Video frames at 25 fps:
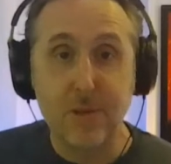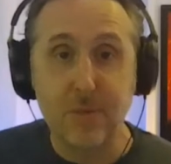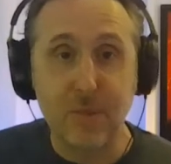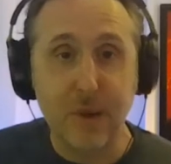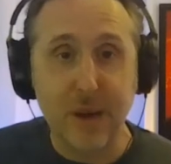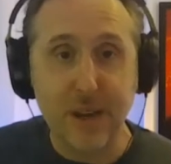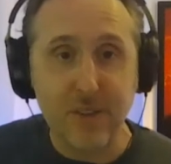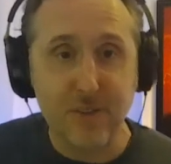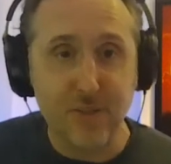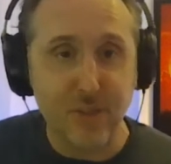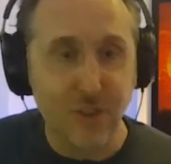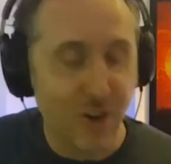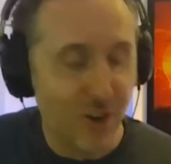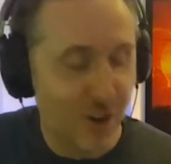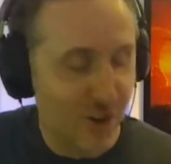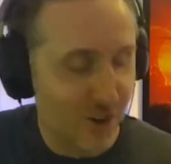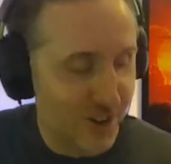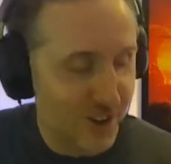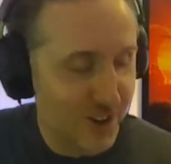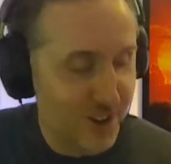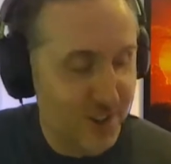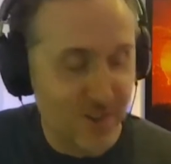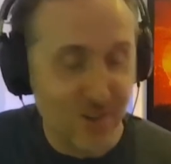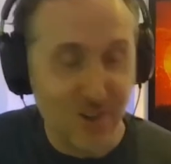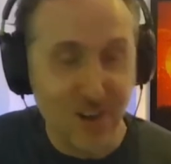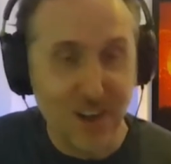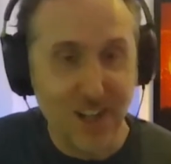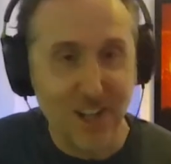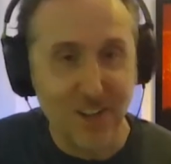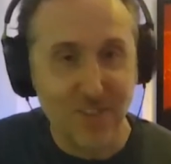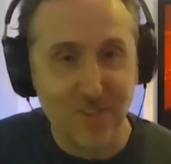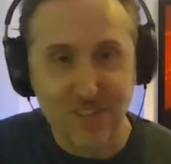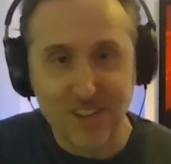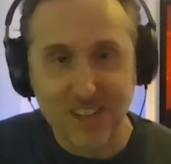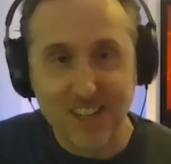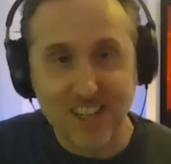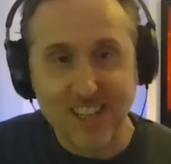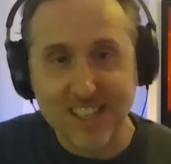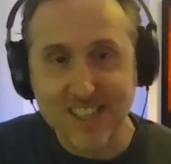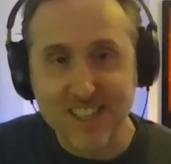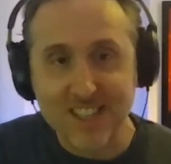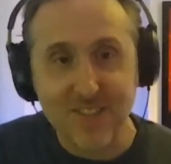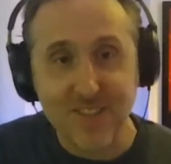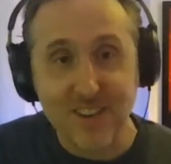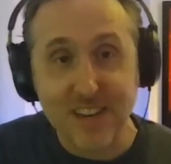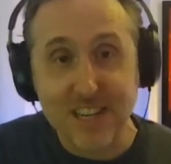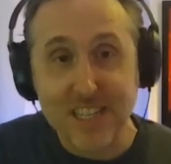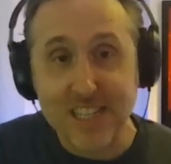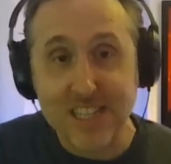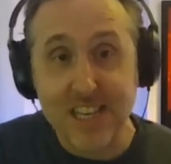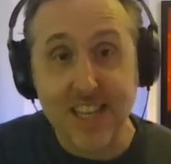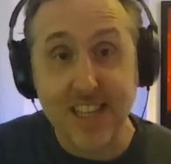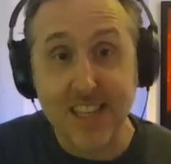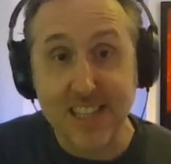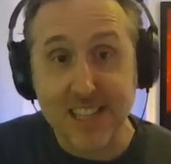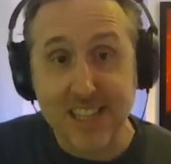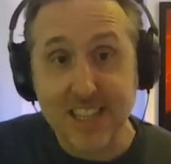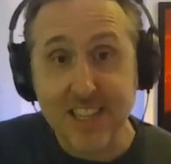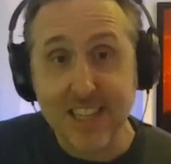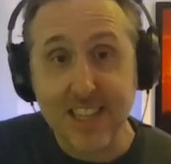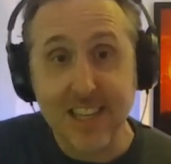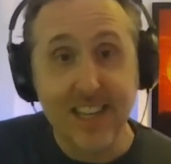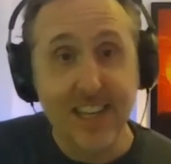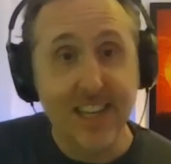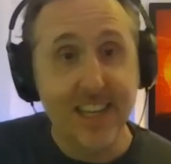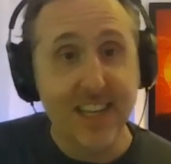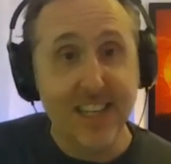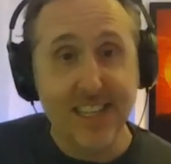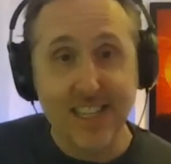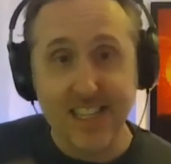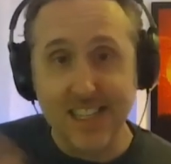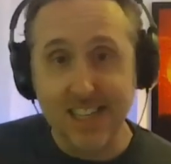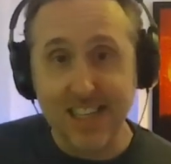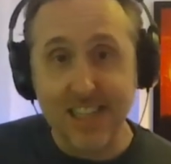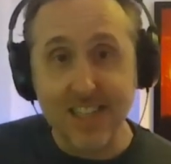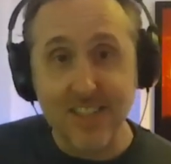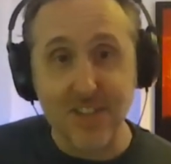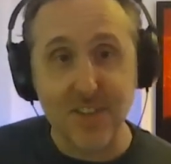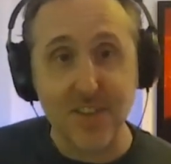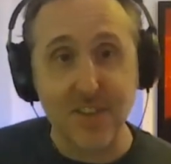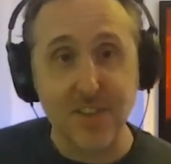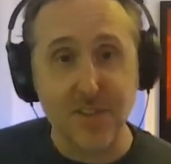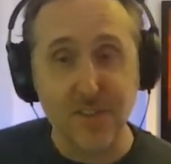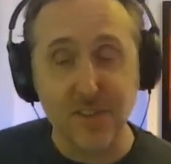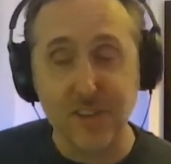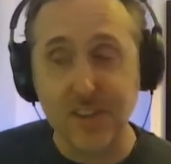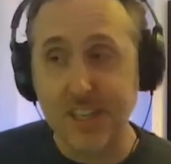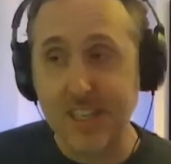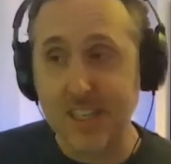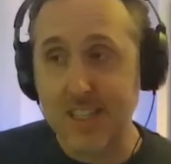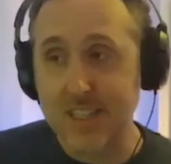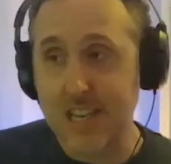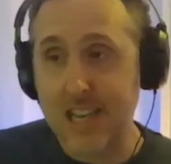happy to pay for as well, but it's amazing that it is free.